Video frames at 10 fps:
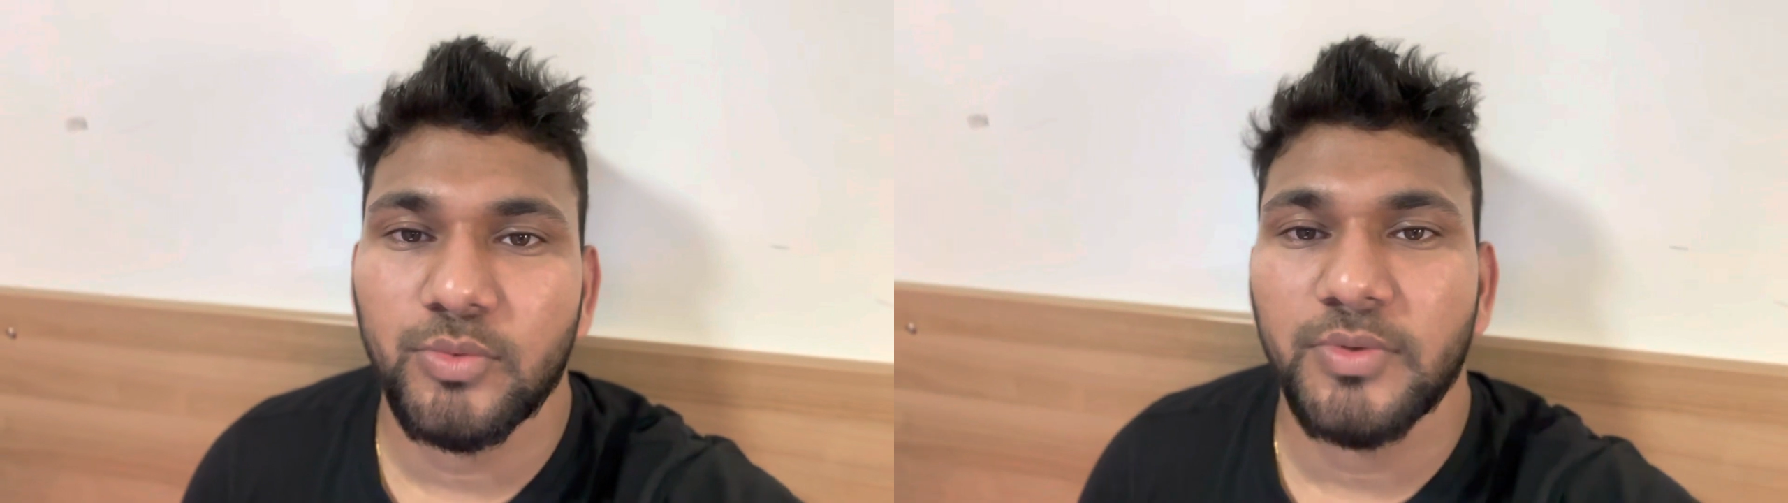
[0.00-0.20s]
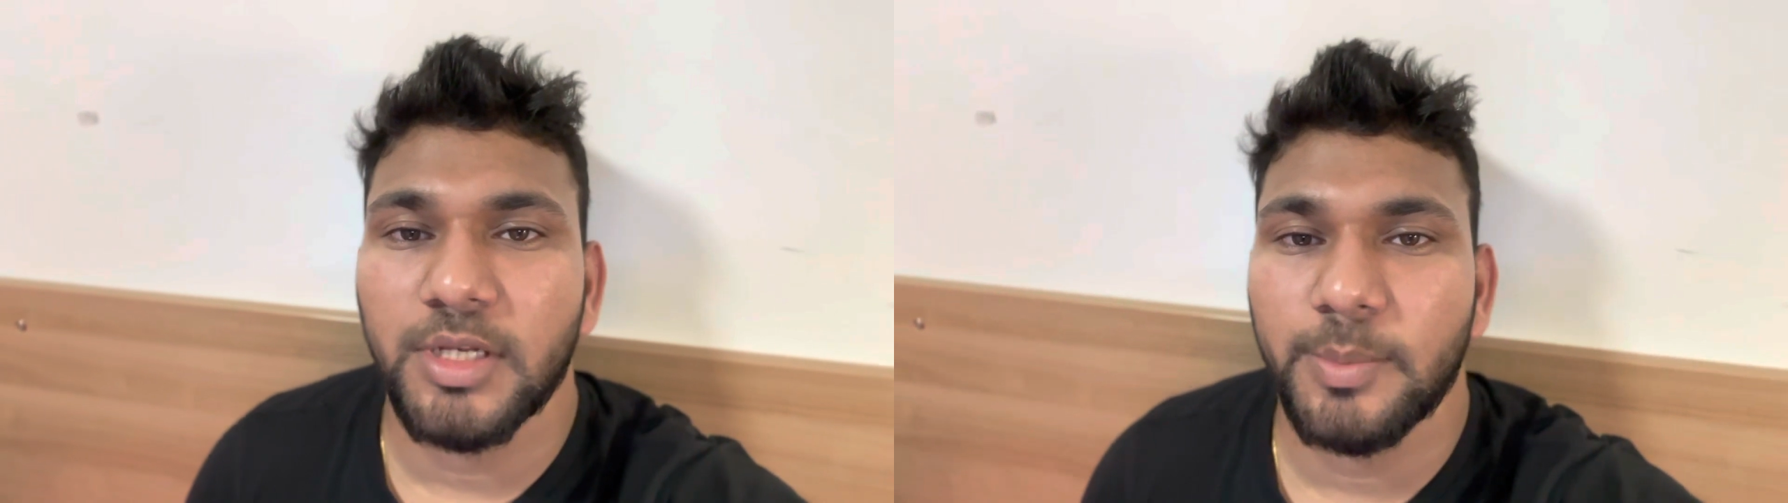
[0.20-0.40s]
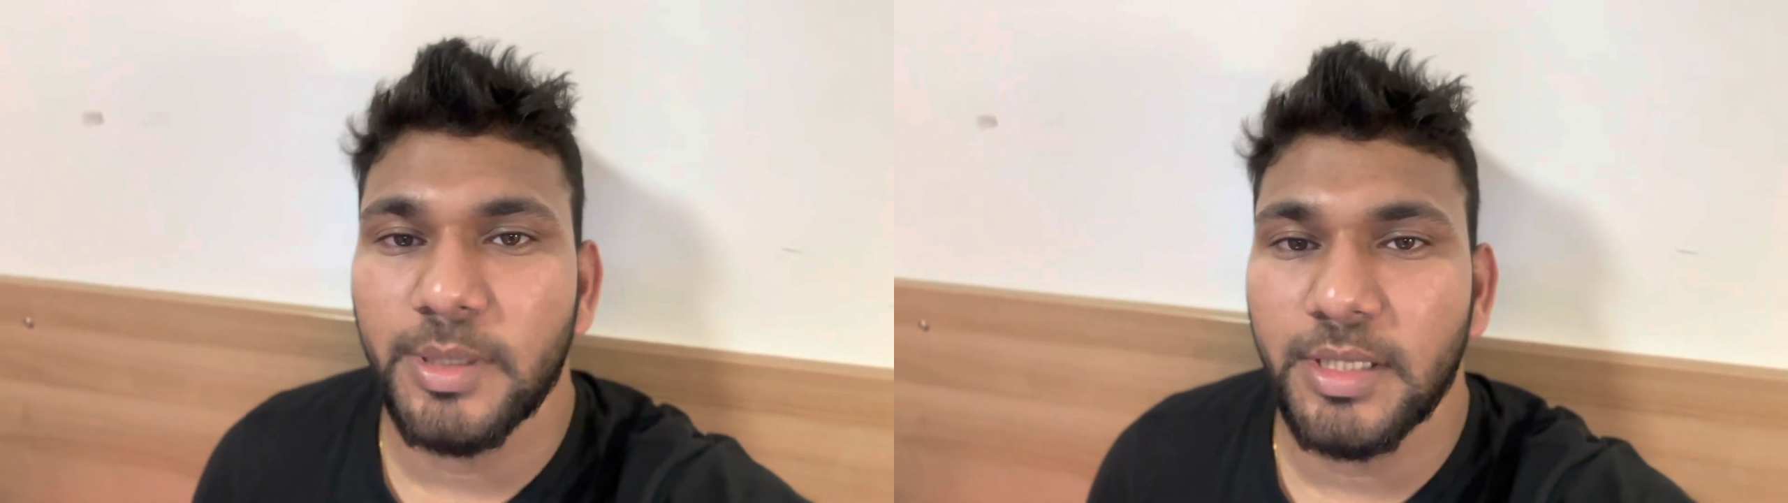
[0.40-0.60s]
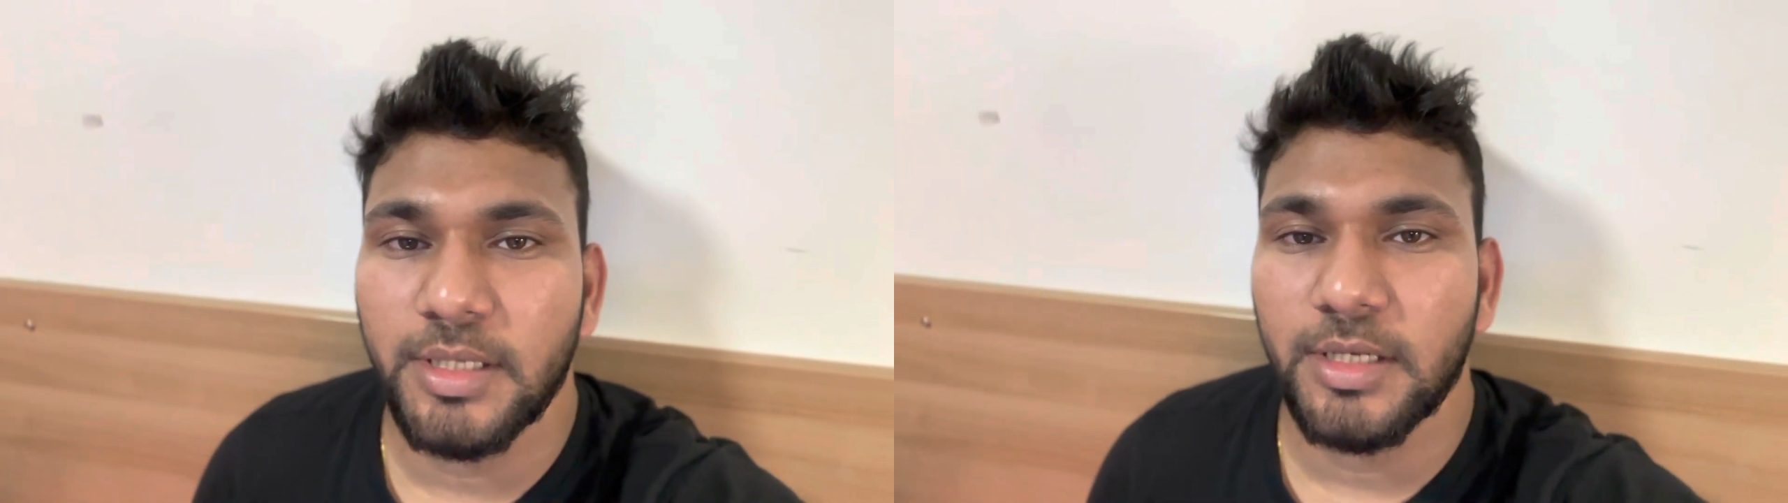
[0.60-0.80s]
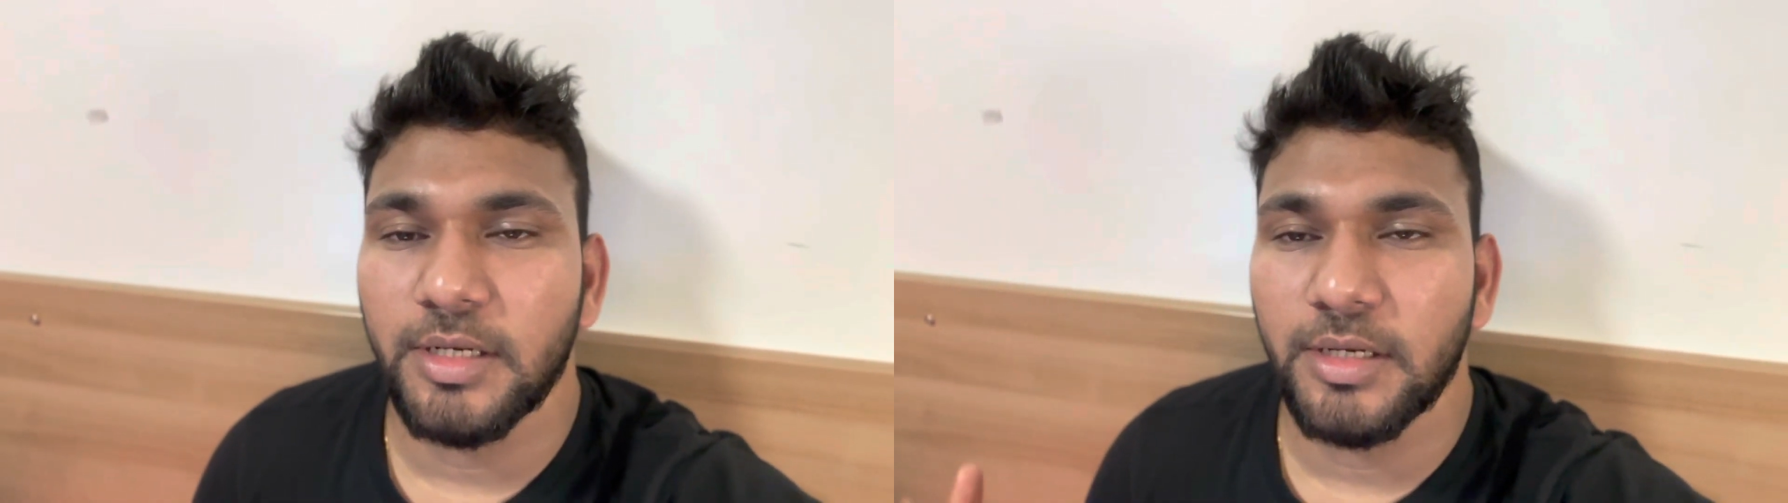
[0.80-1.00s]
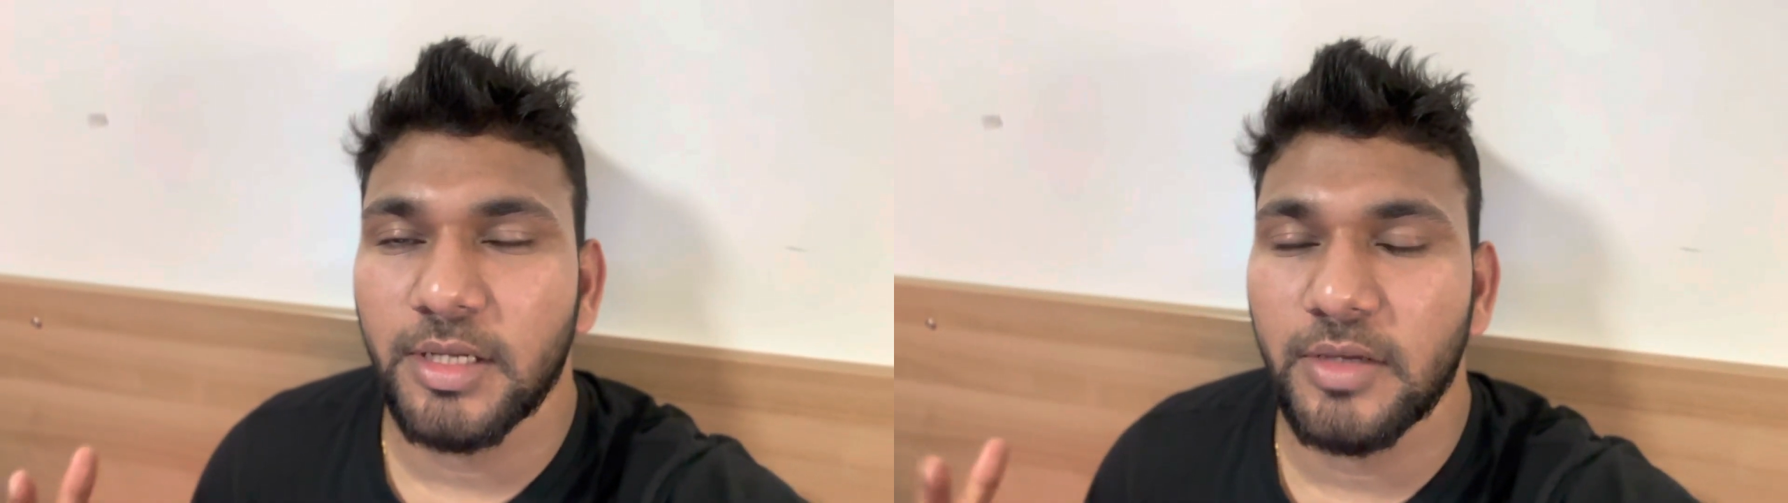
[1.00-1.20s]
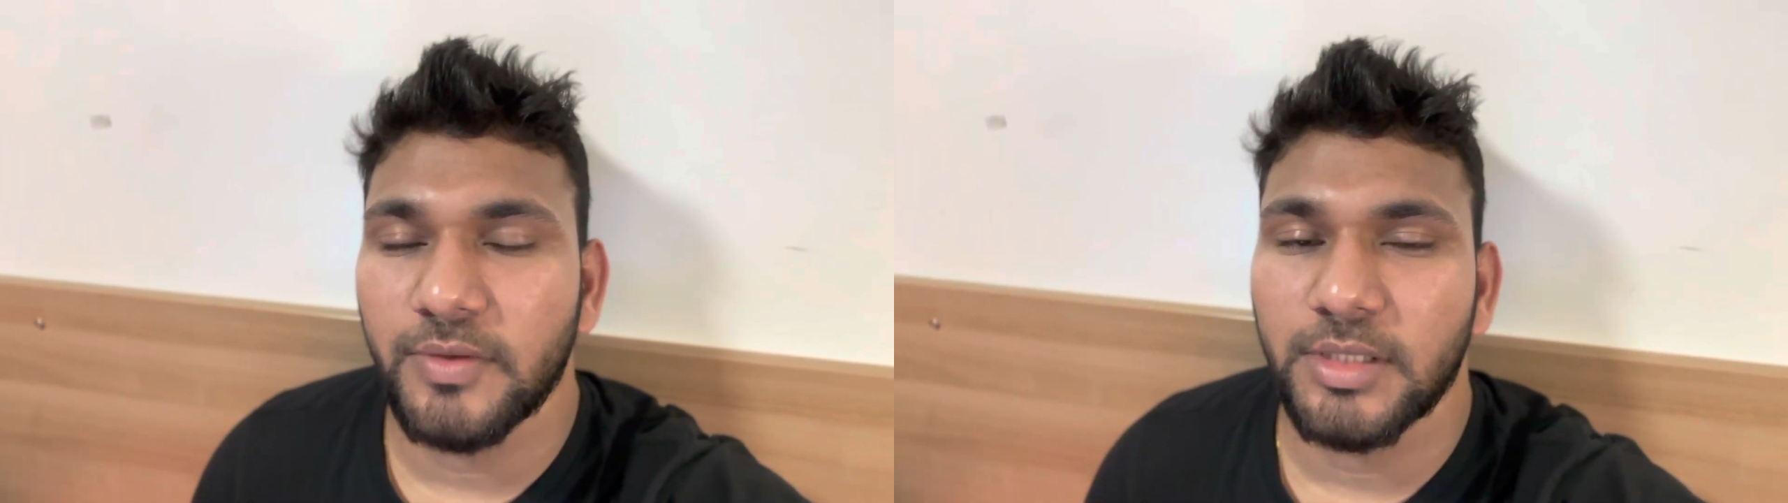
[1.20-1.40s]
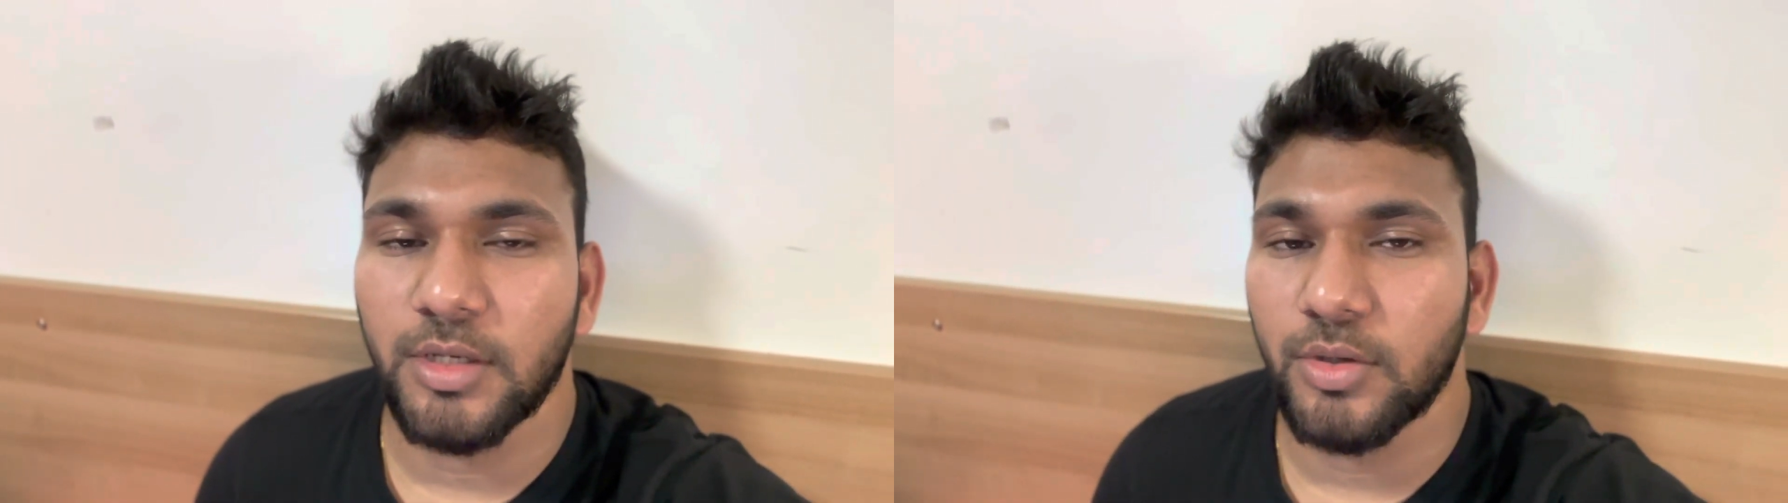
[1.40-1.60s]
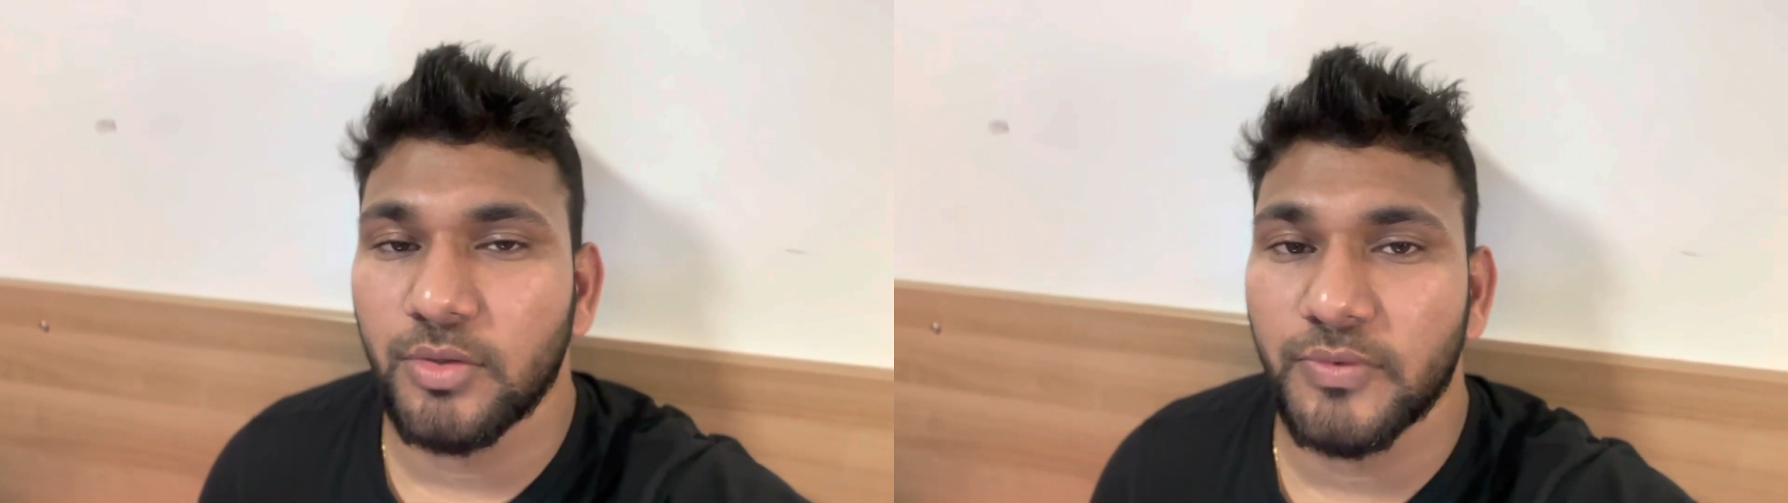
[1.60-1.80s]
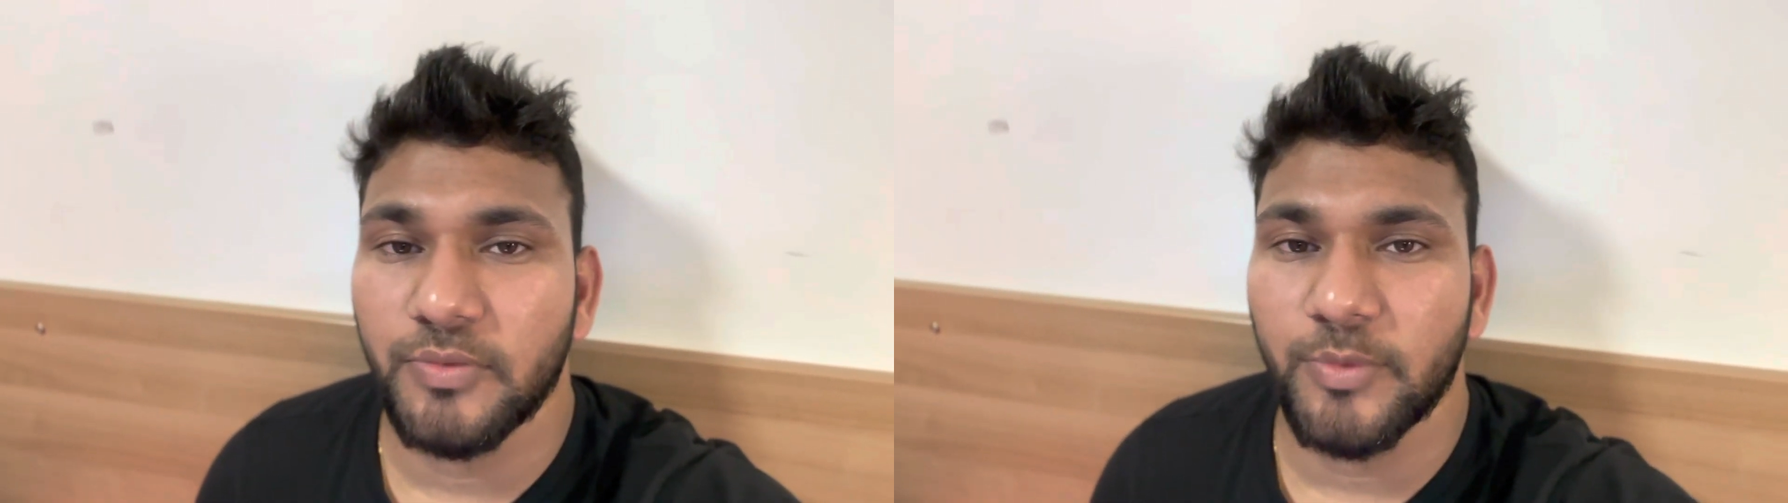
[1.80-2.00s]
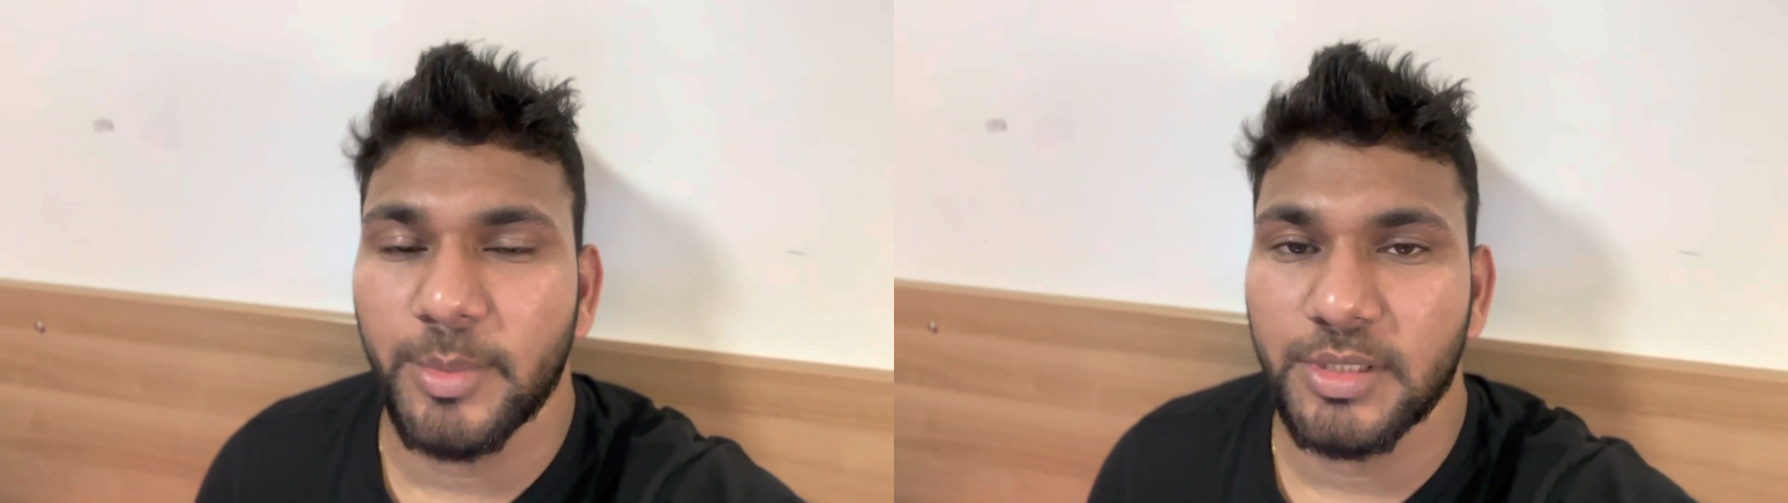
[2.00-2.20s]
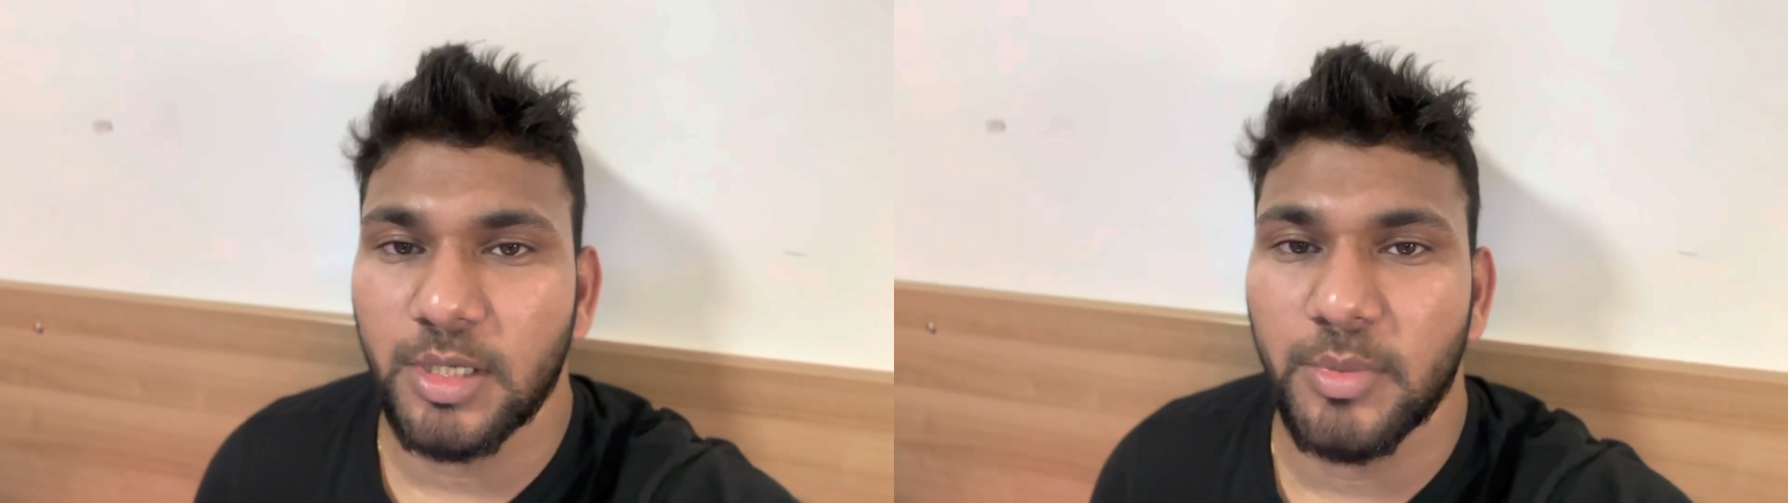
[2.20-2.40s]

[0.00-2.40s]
will be given a lot of information